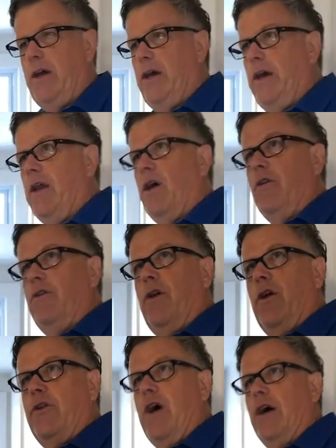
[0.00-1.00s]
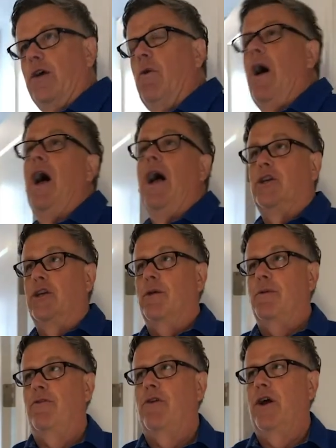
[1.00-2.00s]
And I'll talk, well actually
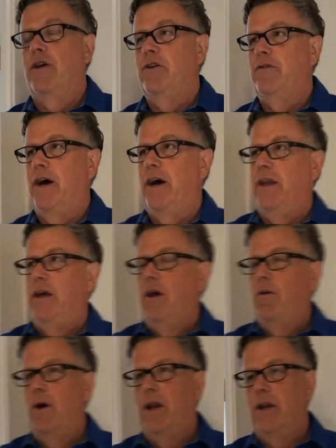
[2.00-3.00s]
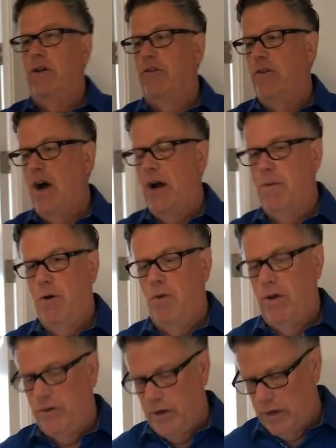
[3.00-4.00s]
before I do that, why don't I just talk about once
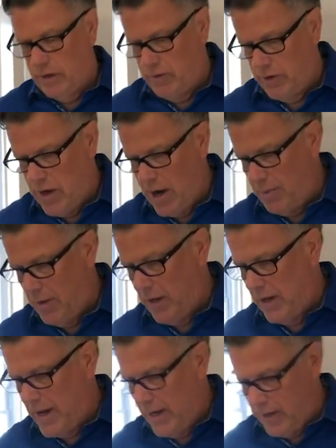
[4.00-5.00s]
you get to the top of the landing.